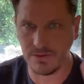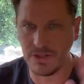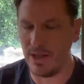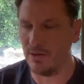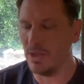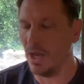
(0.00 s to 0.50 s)
Chill
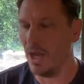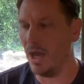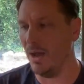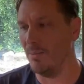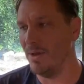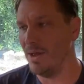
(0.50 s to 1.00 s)

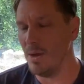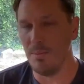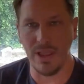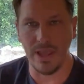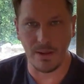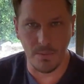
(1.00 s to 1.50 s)
out.
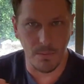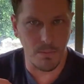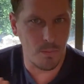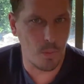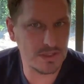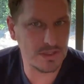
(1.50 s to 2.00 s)
But like,
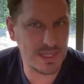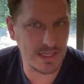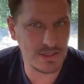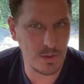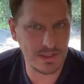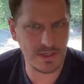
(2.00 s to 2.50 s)
where's the SQS